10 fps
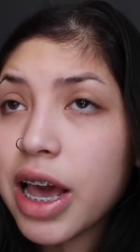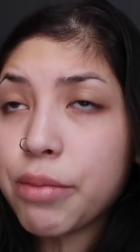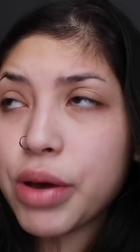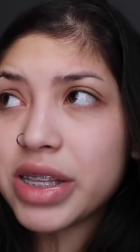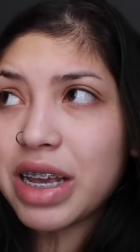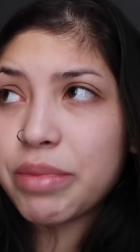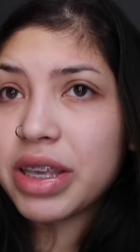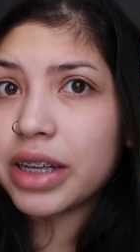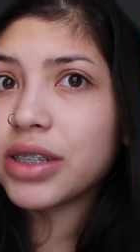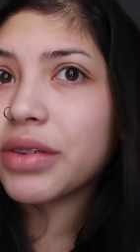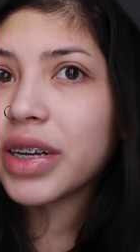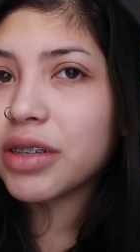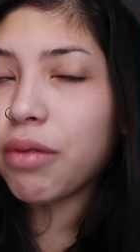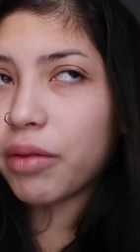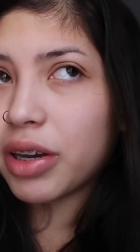and by the time he gets over here,
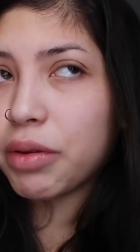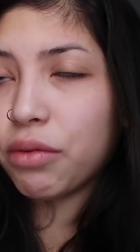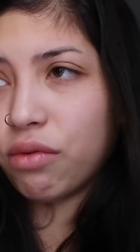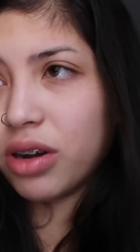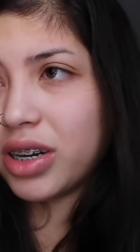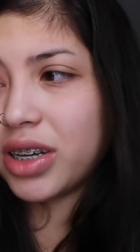it's probably gonna be 1,